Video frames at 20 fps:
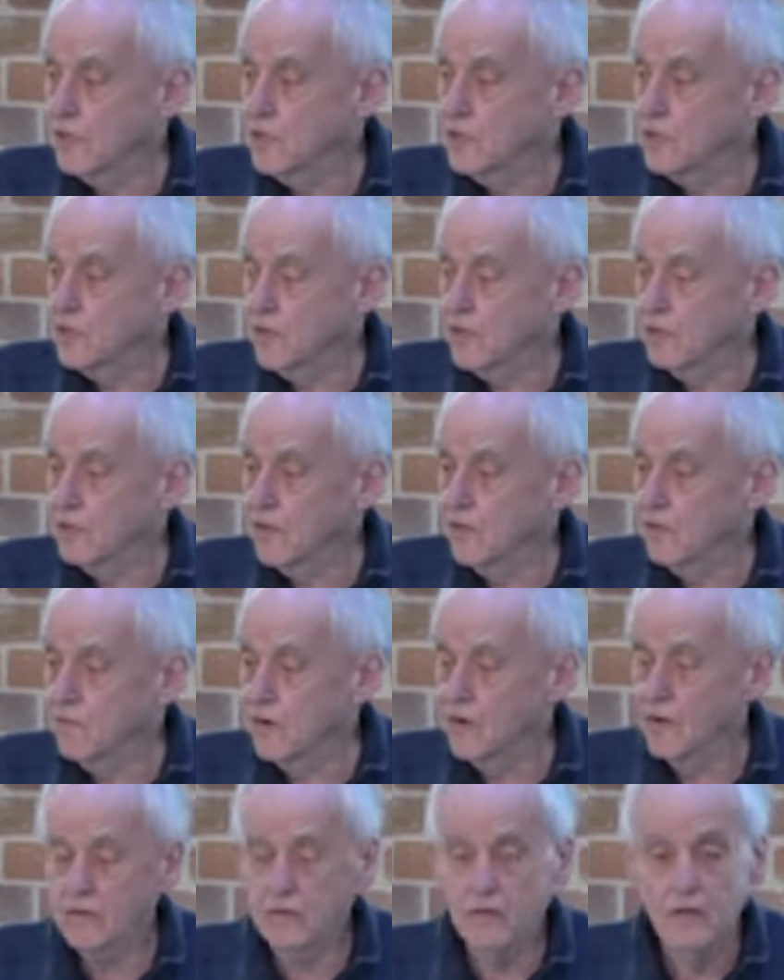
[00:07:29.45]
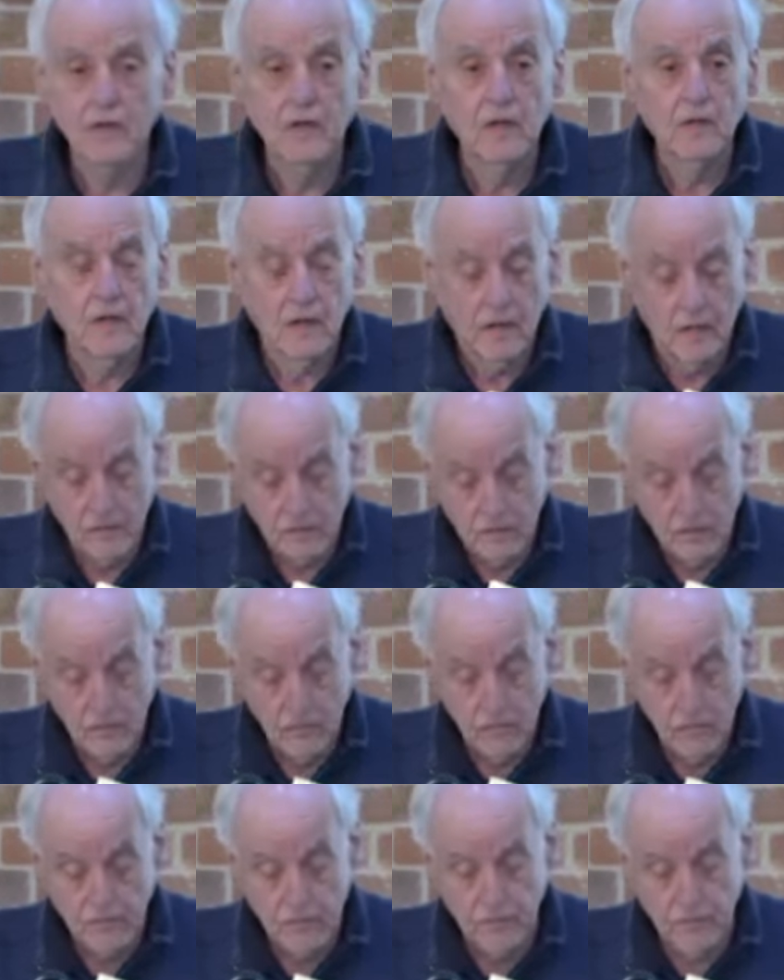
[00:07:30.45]
He's going to come around and
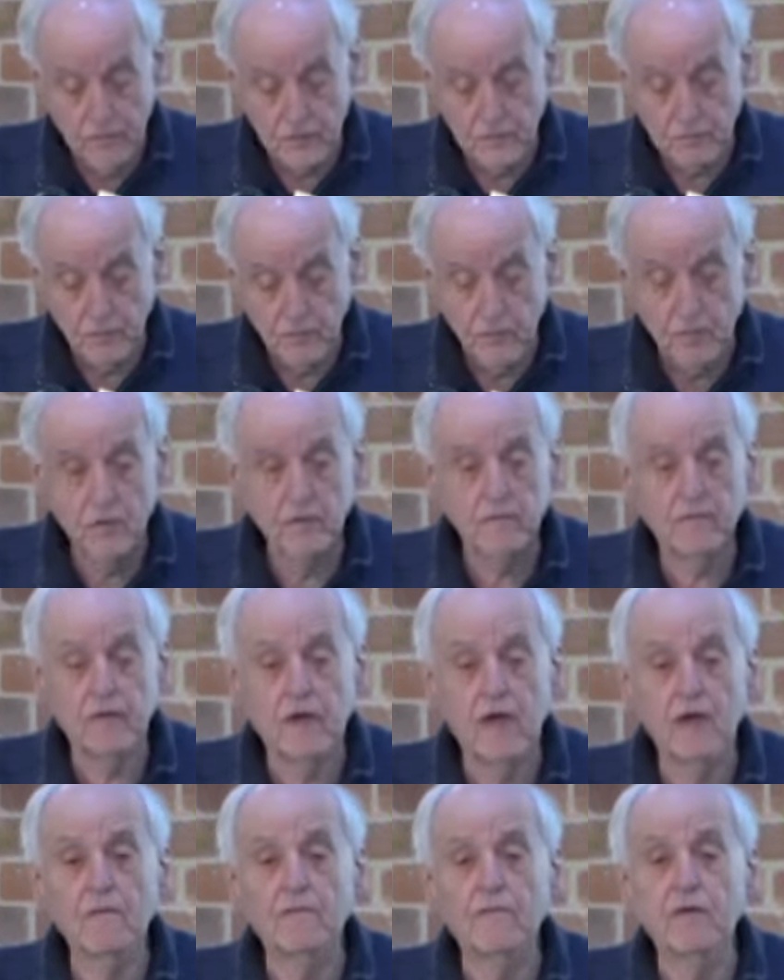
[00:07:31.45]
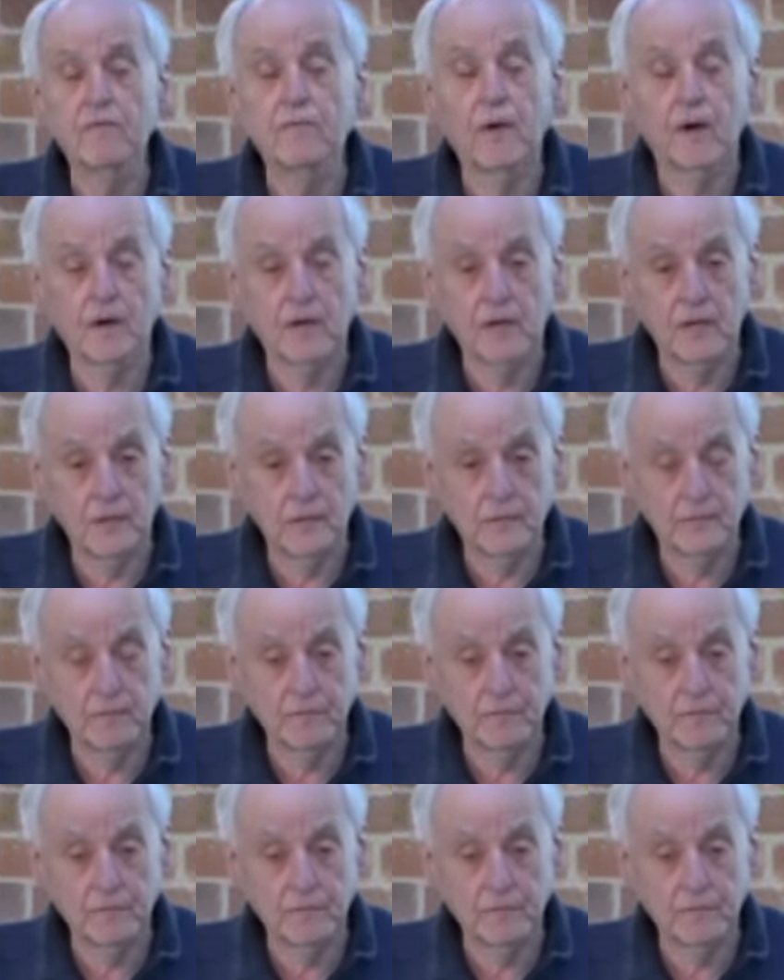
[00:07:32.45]
kill the firstborn of everybody.